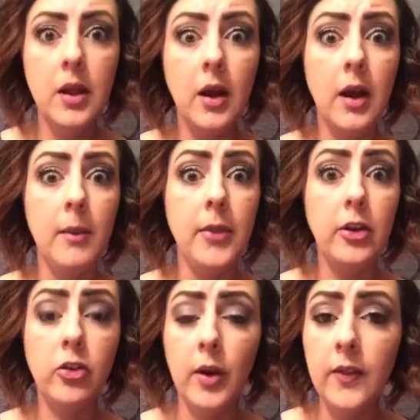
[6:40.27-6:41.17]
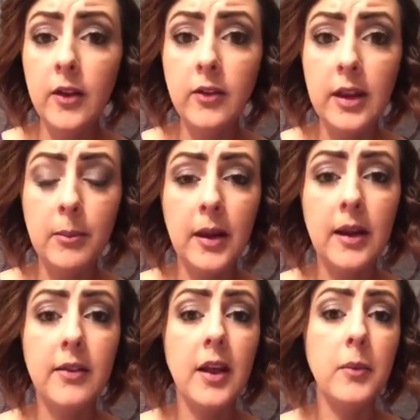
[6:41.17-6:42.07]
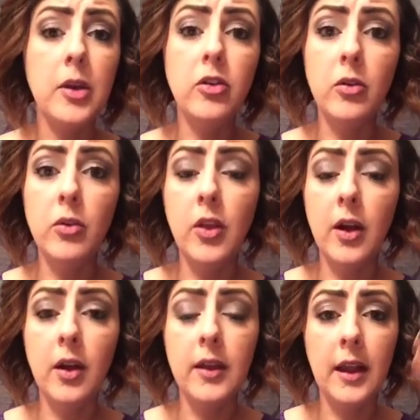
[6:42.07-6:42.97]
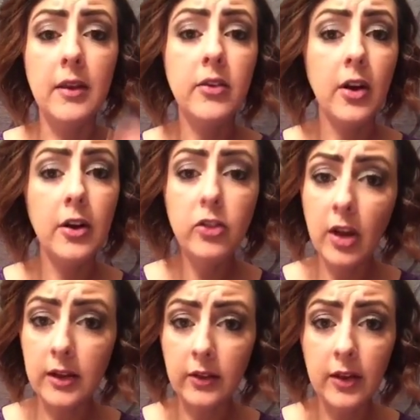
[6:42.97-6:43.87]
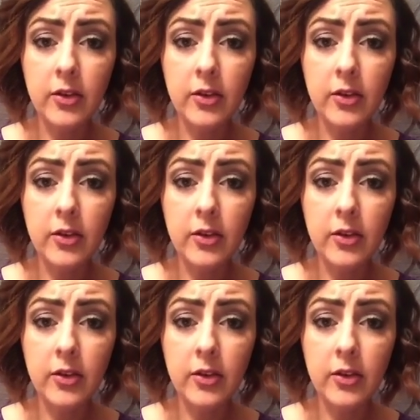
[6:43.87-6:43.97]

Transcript: that join the team, like I said, we do the getting started checklist.